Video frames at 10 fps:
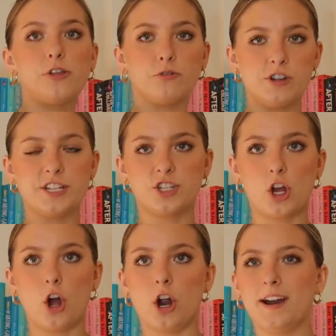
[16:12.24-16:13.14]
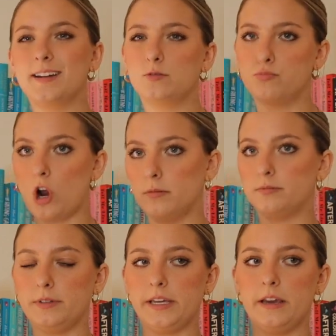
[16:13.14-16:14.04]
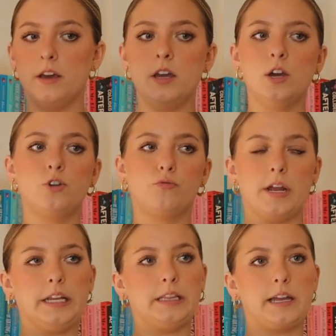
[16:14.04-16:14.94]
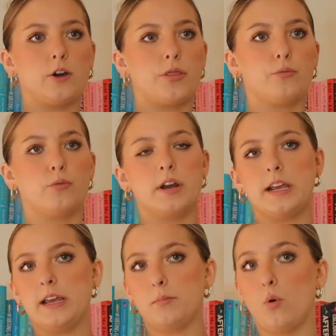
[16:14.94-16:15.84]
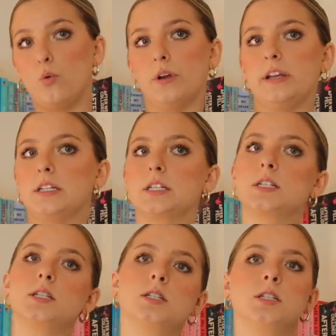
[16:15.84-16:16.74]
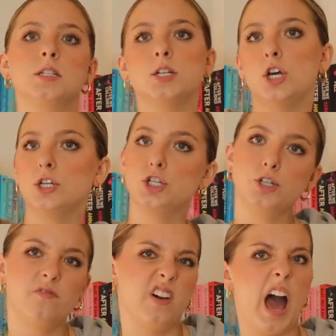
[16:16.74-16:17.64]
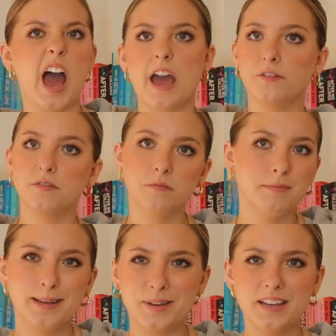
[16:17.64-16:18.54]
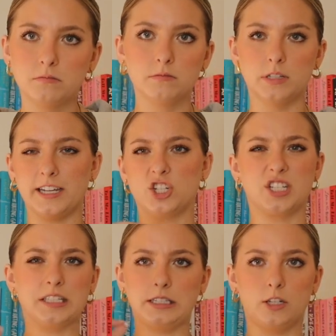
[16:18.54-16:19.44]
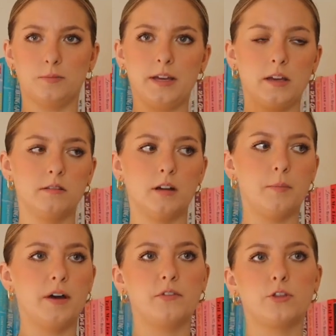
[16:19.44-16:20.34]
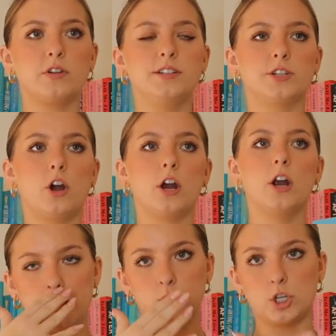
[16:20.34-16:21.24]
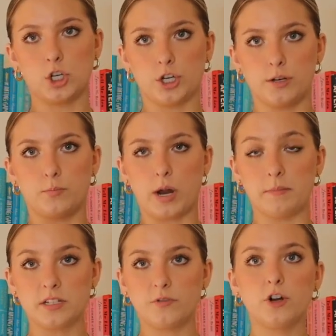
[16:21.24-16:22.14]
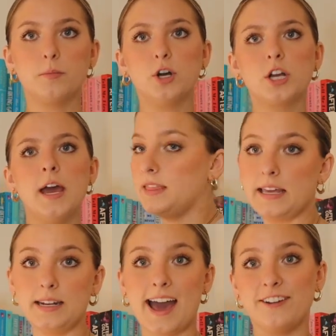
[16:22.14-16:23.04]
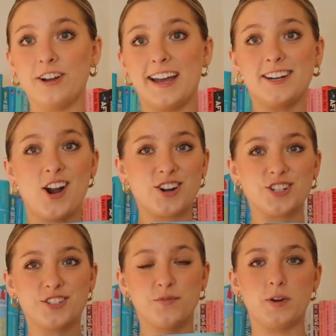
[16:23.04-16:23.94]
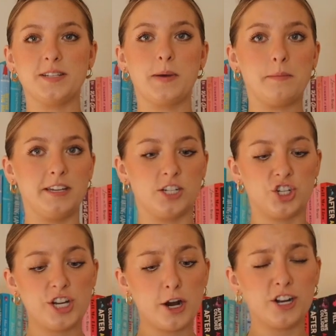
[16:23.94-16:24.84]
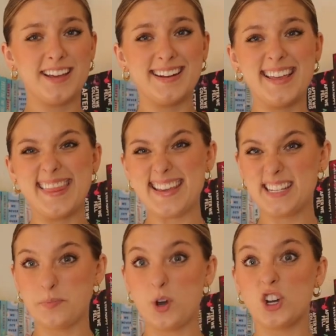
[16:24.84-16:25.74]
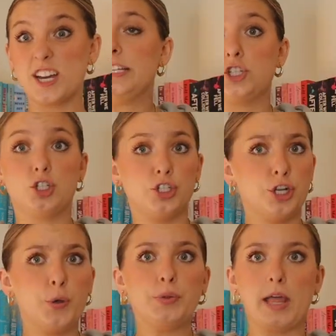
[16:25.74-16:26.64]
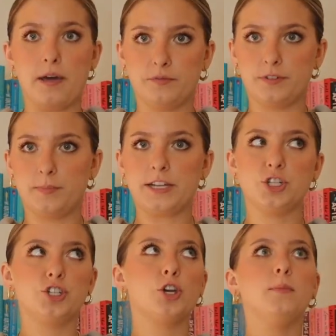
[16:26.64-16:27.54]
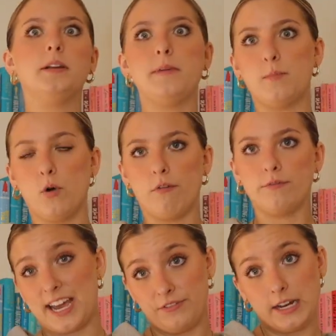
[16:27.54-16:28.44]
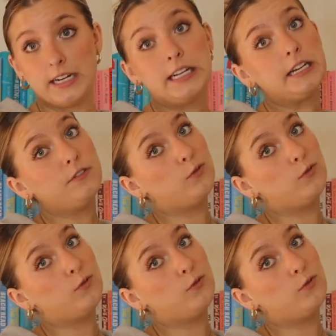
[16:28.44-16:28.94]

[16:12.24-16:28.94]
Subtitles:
a 3-star, and I would probably rate it like a 3.5 maybe, like just a little bit above a 3-star. It was a good premise for a book. Then I read Archer's Voice by Mia Sheridan. This book is so loved by so many people. I rated it a